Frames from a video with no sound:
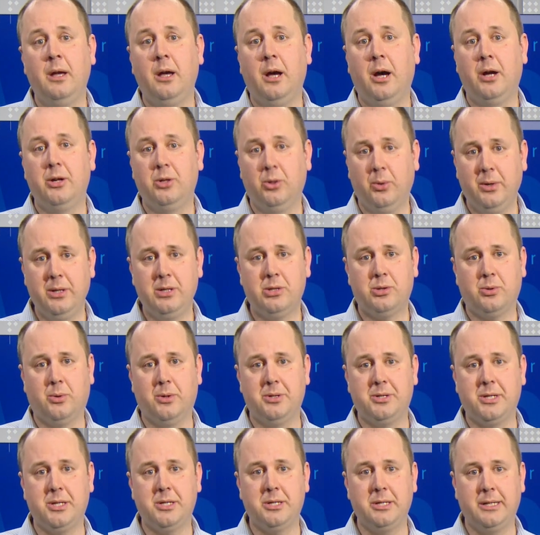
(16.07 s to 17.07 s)
a noise
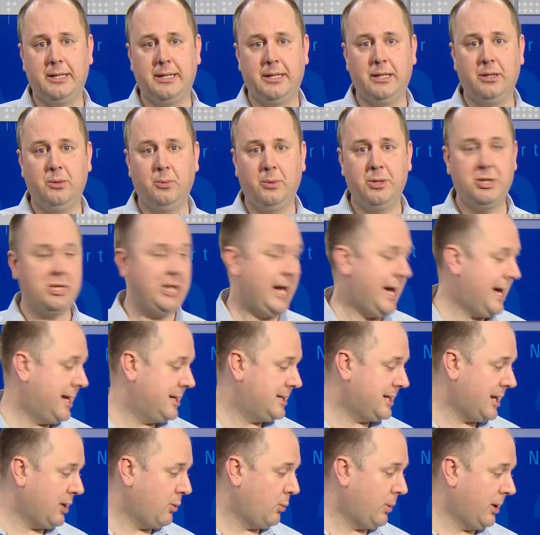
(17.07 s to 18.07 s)
source is needed which
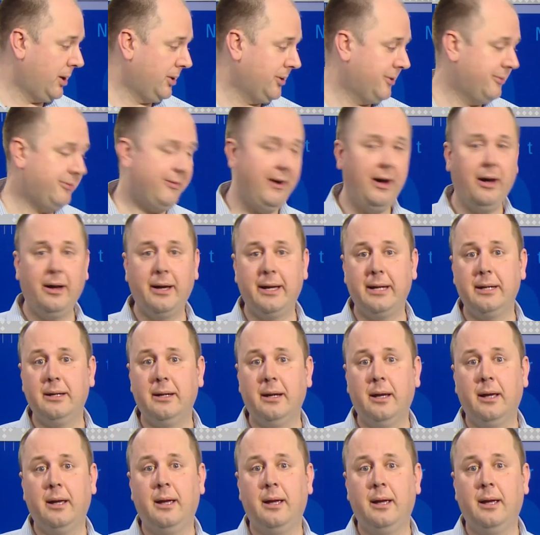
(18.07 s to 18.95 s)
adds a well-defined